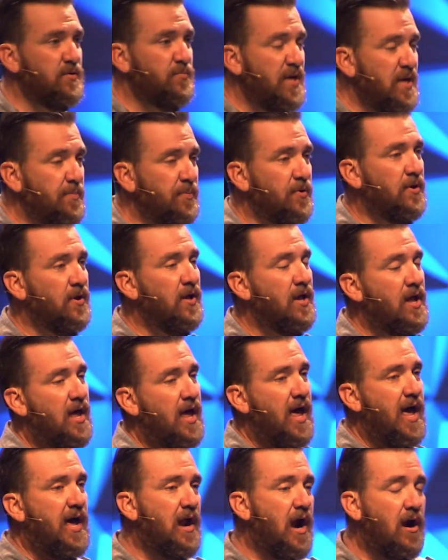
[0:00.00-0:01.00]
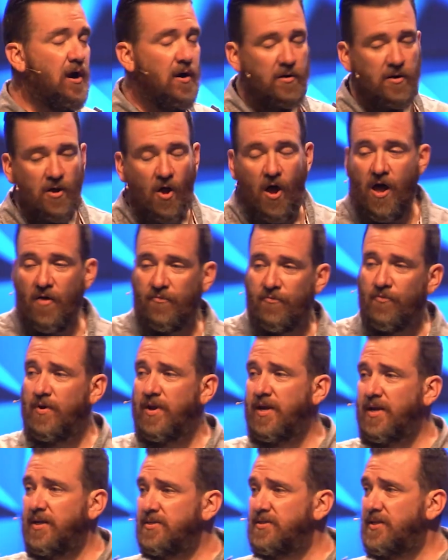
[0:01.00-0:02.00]
people and our
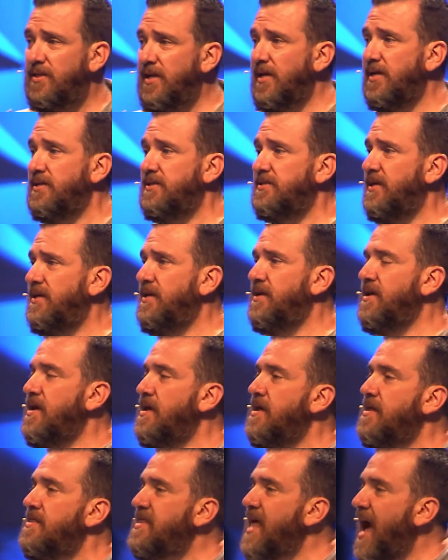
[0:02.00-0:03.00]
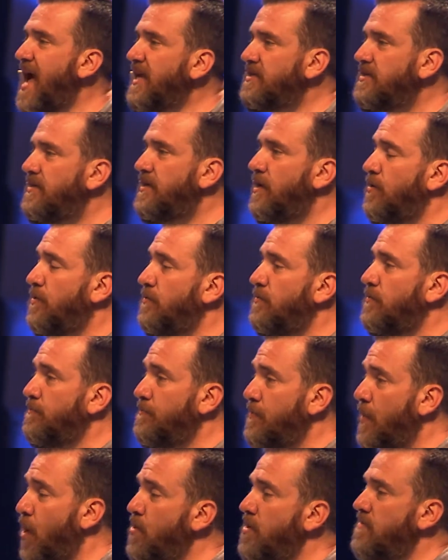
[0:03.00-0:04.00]
offering is this. And that's their
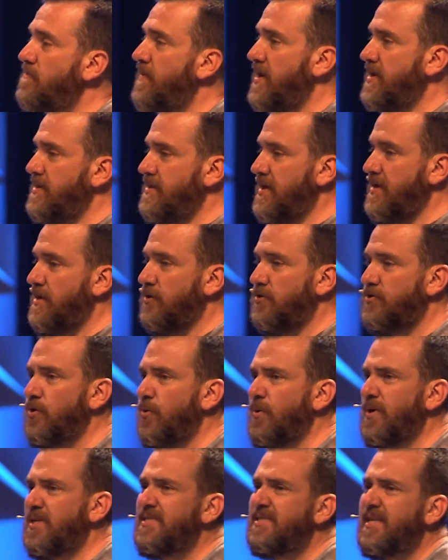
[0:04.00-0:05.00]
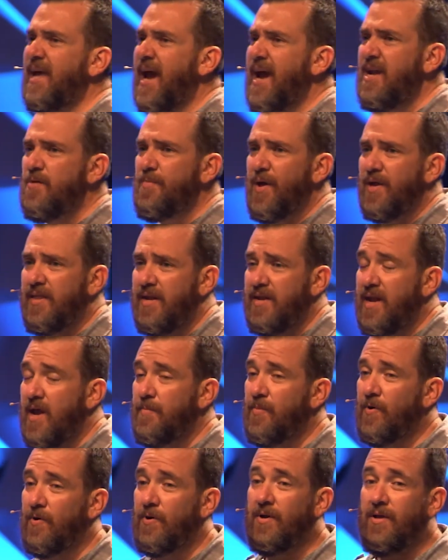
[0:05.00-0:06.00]
motivating thing. They're so excited about that
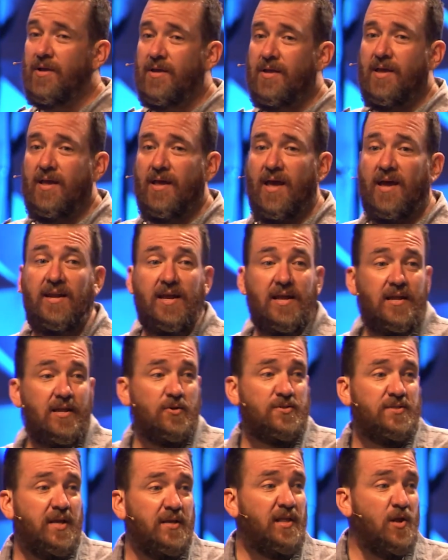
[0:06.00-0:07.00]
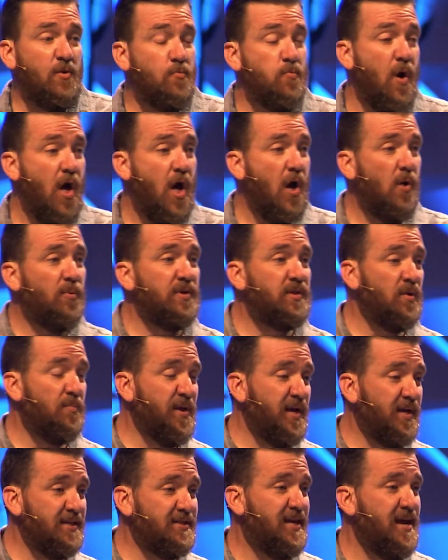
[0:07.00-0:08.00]
number. And again, there's nothing wrong with the
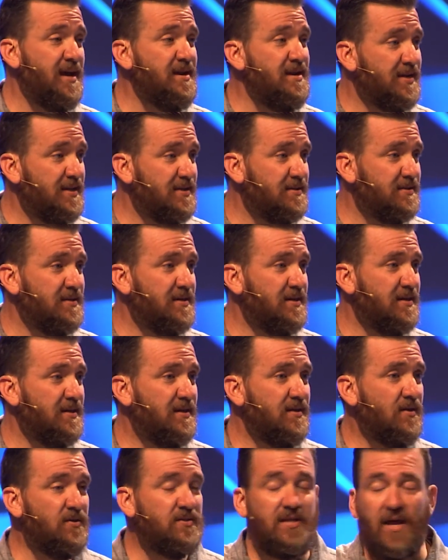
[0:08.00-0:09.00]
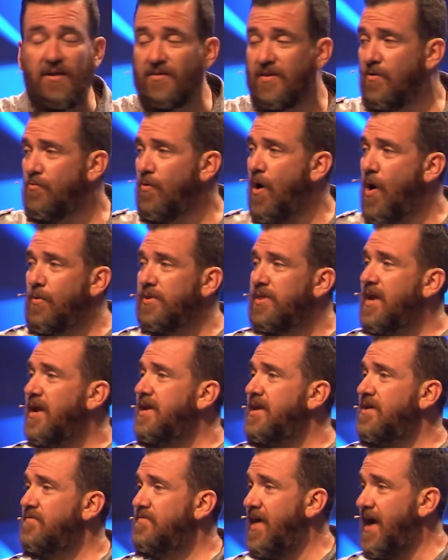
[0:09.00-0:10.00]
big attendance. There's nothing wrong with
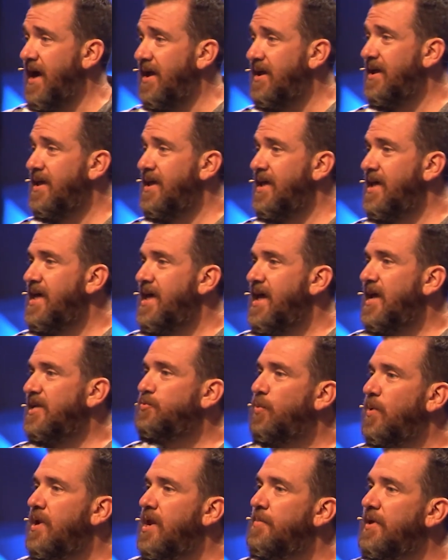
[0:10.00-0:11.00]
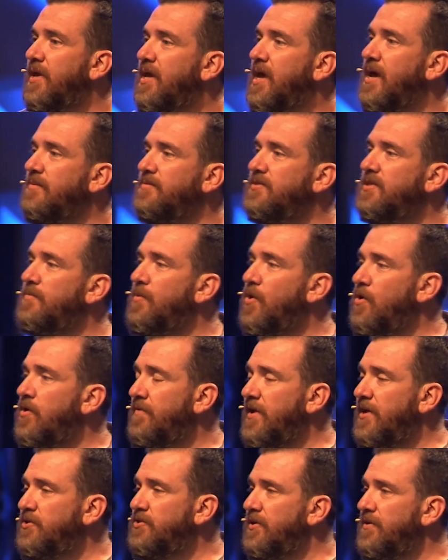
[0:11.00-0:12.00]
any of that. It's when it becomes the
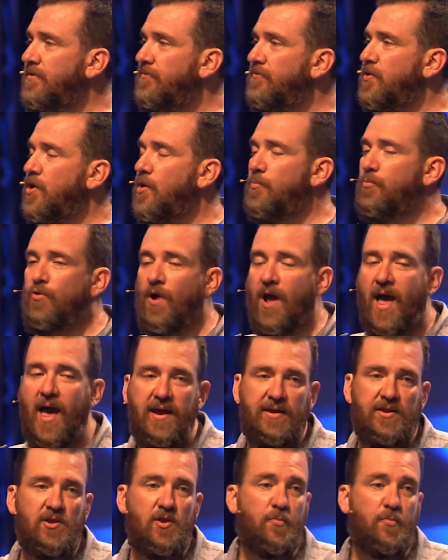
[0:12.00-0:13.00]
motivation for your pride and your